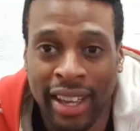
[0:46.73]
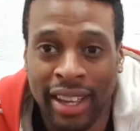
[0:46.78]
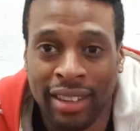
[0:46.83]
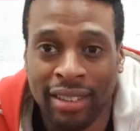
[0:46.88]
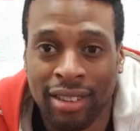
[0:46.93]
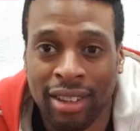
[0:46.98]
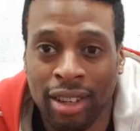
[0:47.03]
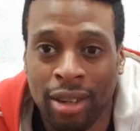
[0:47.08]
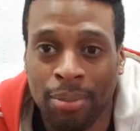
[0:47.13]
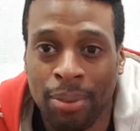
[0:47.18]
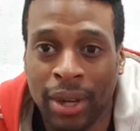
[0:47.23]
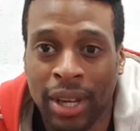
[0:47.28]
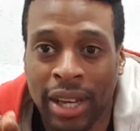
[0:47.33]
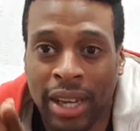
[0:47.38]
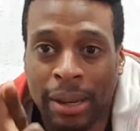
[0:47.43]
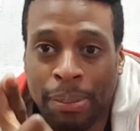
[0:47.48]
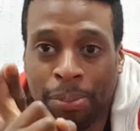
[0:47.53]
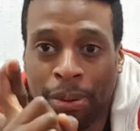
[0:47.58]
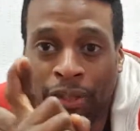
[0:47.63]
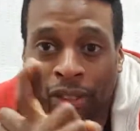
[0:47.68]
is going to
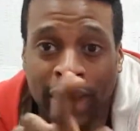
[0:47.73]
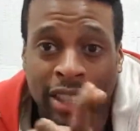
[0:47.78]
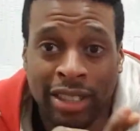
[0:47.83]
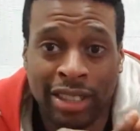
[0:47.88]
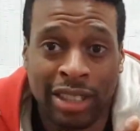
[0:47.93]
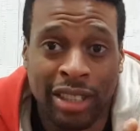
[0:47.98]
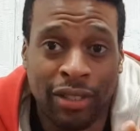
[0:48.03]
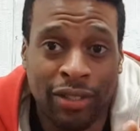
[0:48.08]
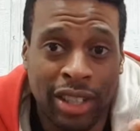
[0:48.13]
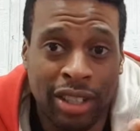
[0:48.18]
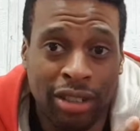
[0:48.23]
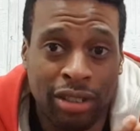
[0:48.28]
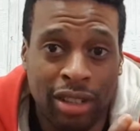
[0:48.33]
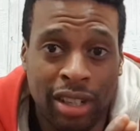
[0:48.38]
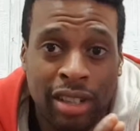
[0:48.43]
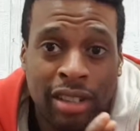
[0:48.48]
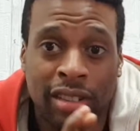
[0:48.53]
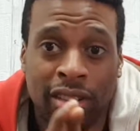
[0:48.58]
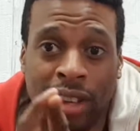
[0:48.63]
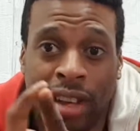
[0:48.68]
be prevention of
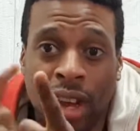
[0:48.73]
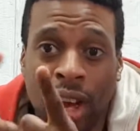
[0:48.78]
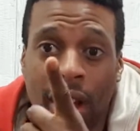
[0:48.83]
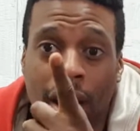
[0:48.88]
injuries.